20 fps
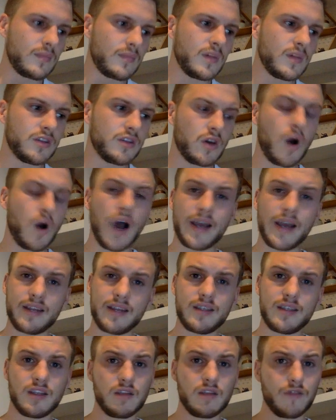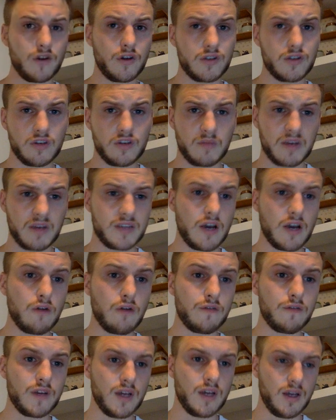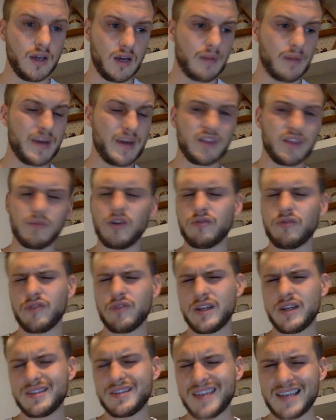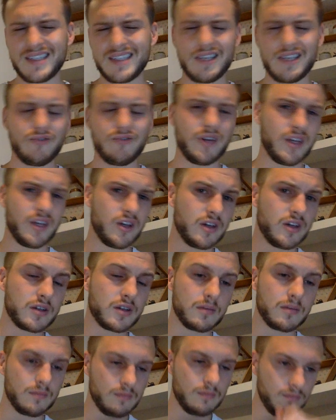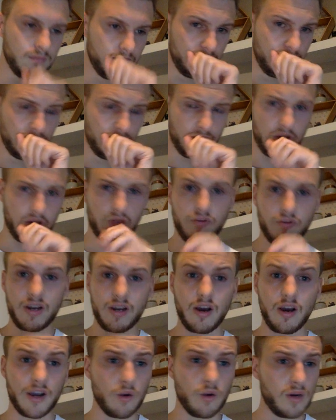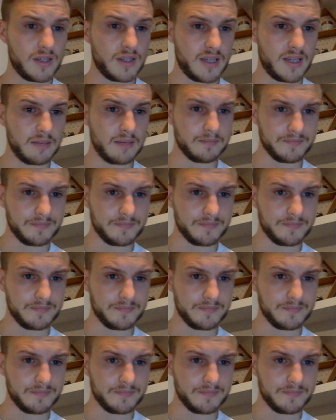So I edited the photos myself. I made them look really snazzy, really good, really high quality.